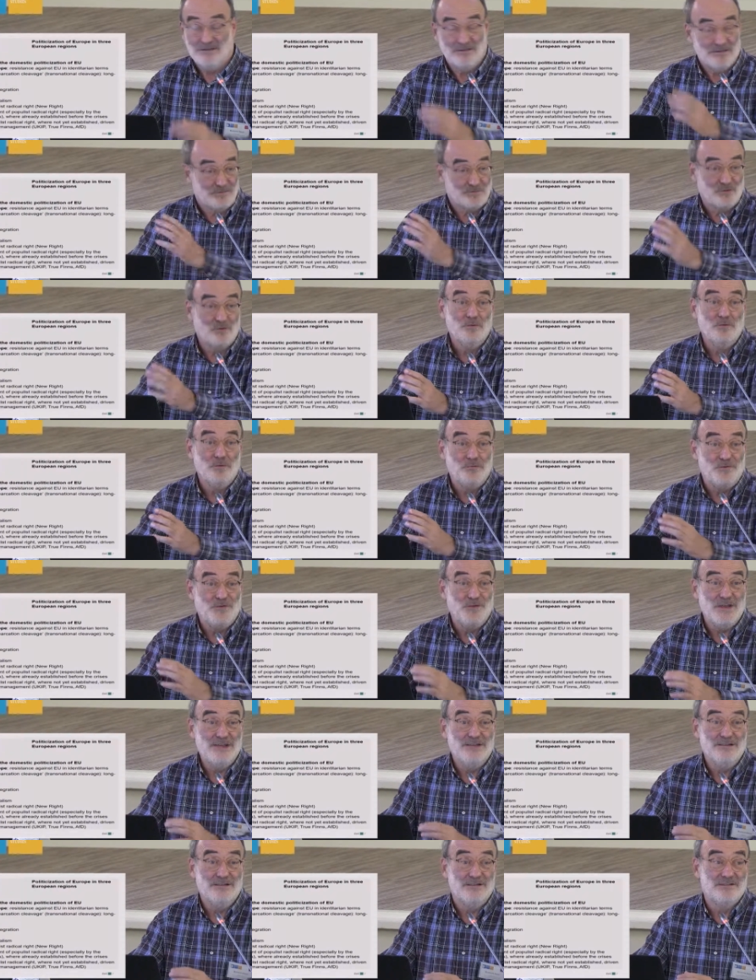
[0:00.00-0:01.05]
The true
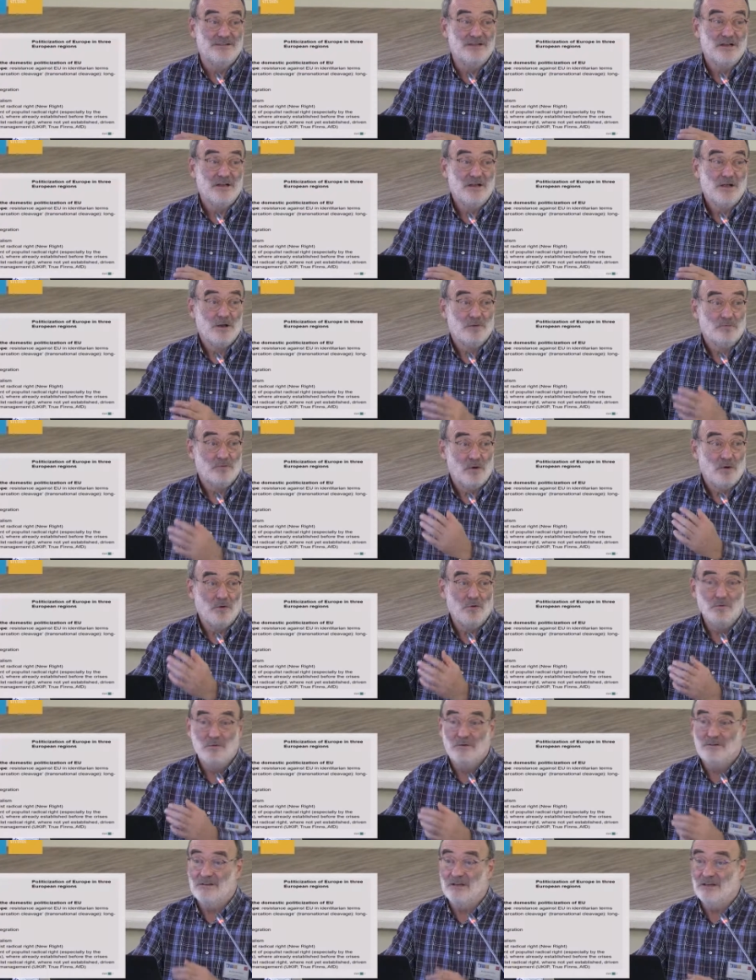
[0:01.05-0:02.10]
Finns
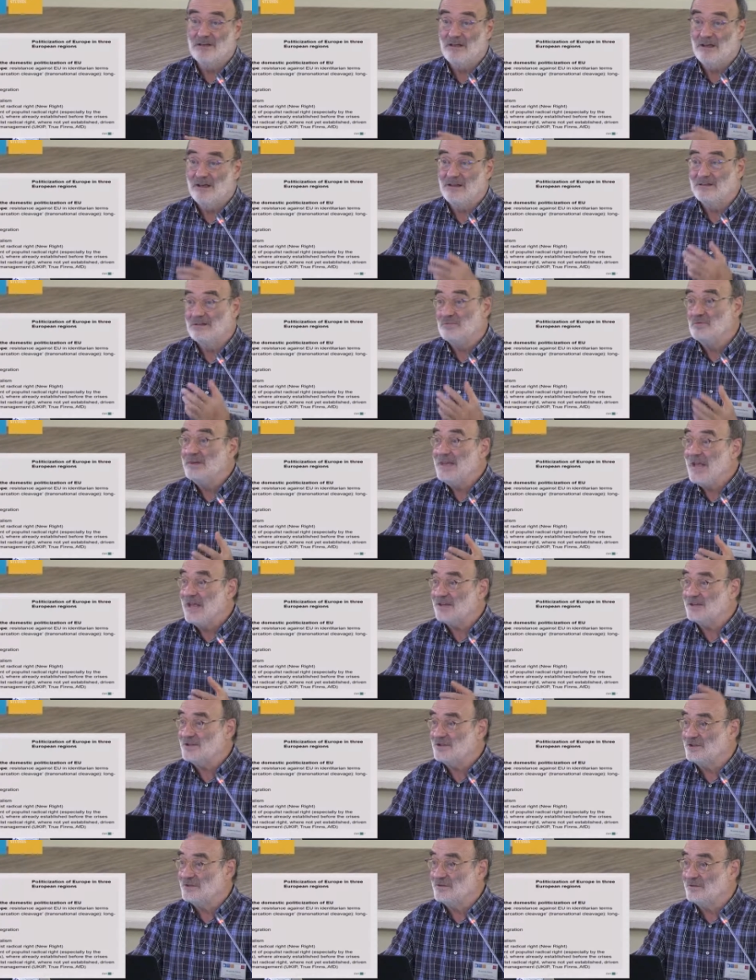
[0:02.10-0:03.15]
rose uh, as a
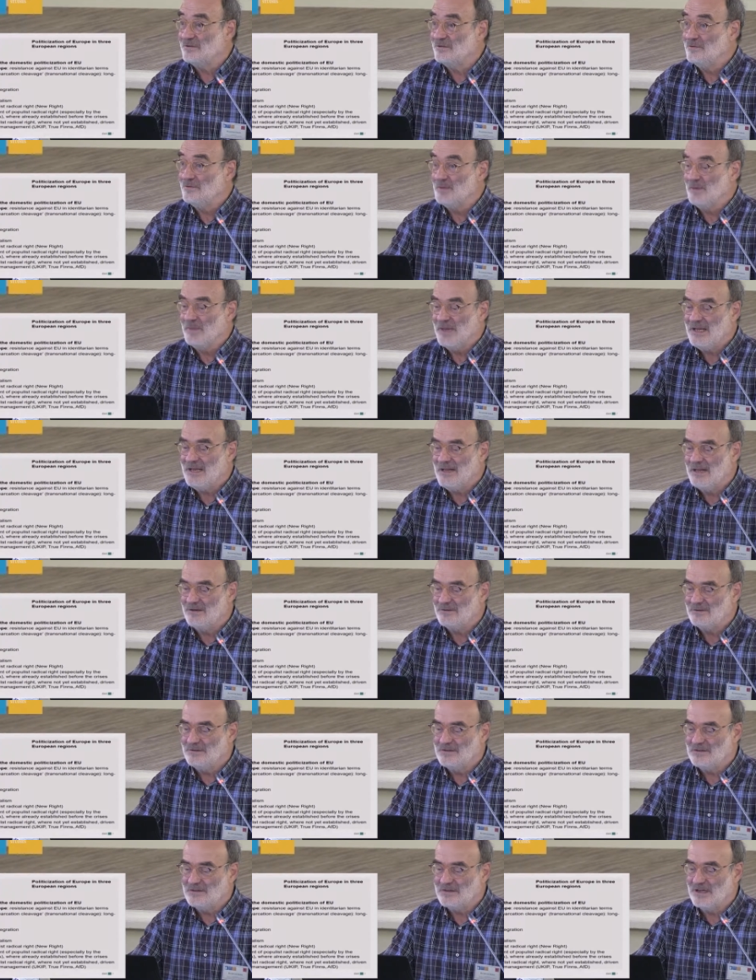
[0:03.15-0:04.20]
reaction to the
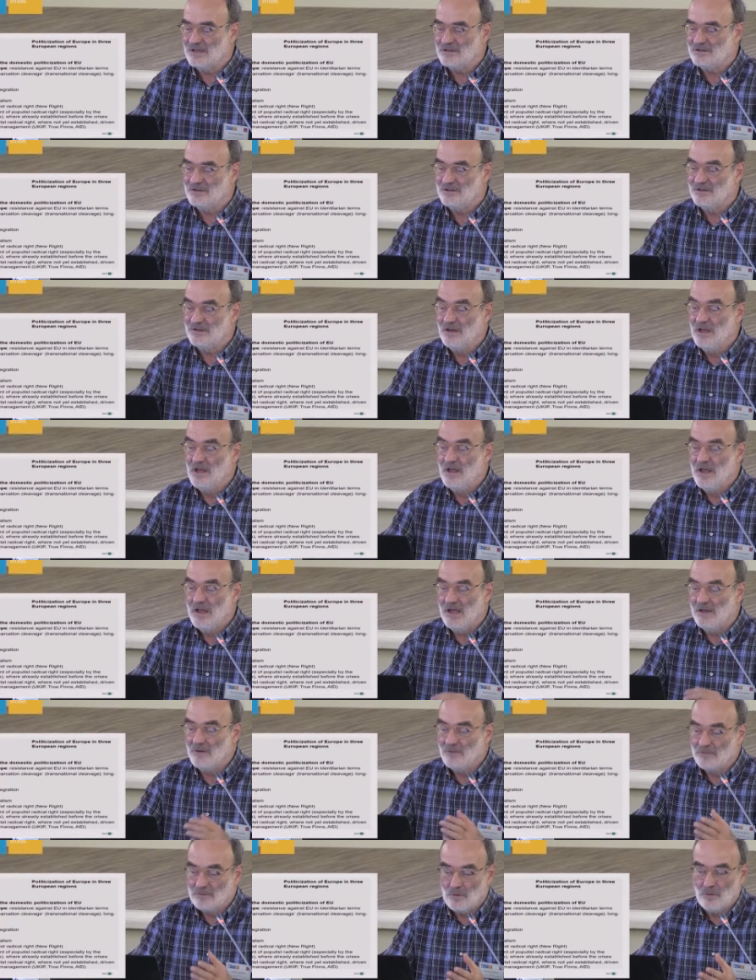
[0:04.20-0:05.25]
bailout discussion,
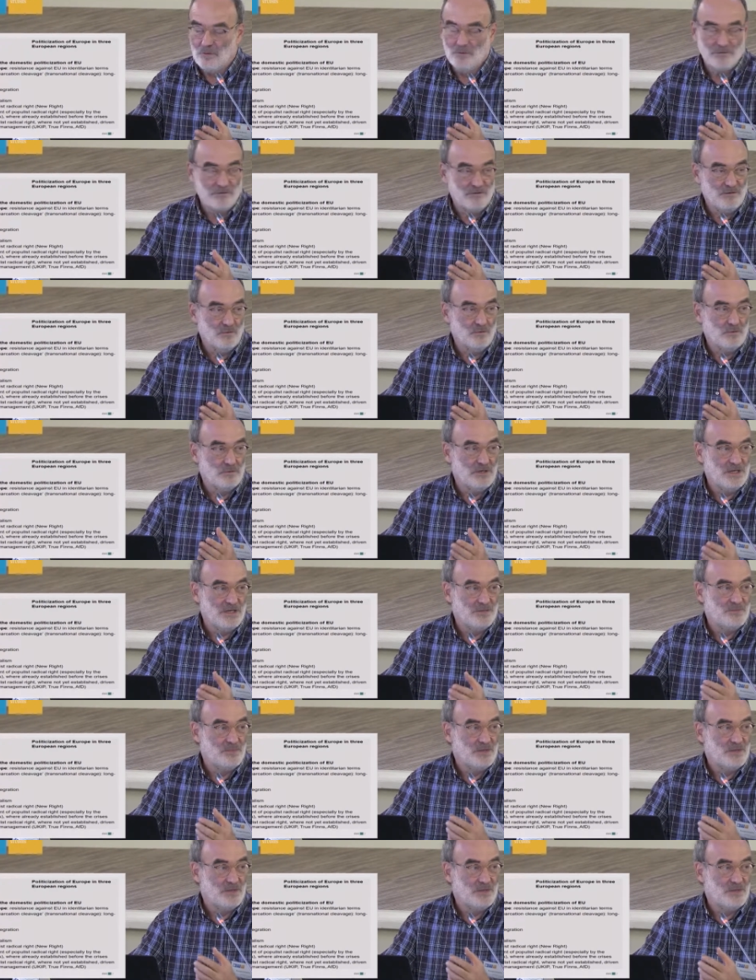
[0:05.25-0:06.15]
and of course UKIP